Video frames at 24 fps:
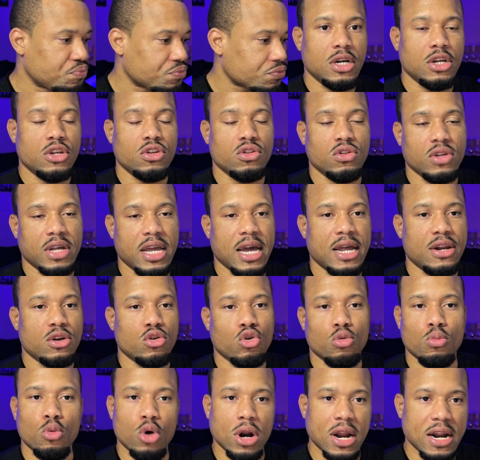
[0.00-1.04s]
You'll get no
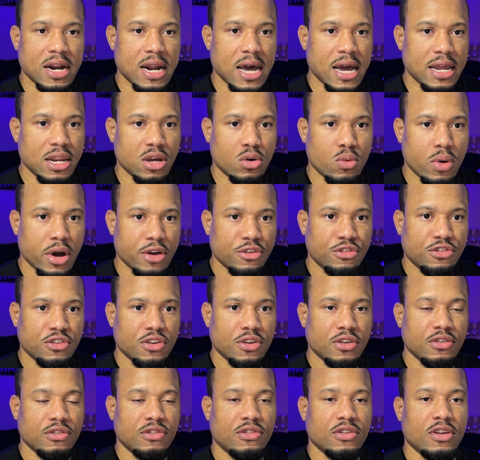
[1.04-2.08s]
more than 90 questions.